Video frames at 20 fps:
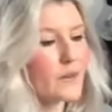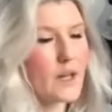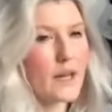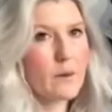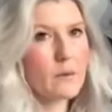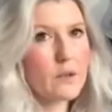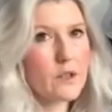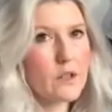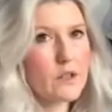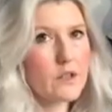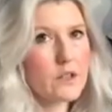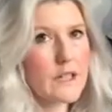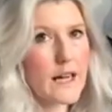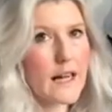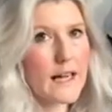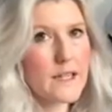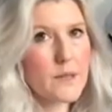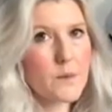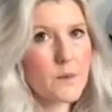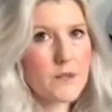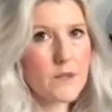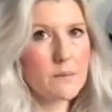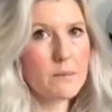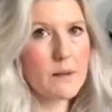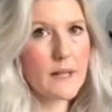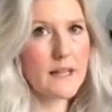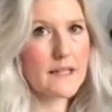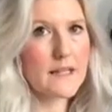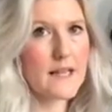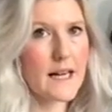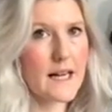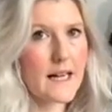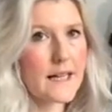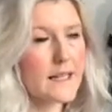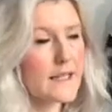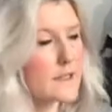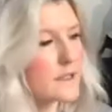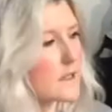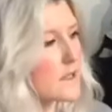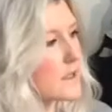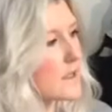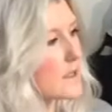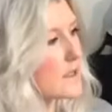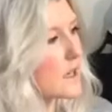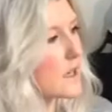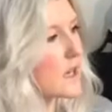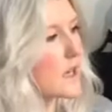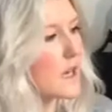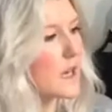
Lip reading: it would look nice with some black tights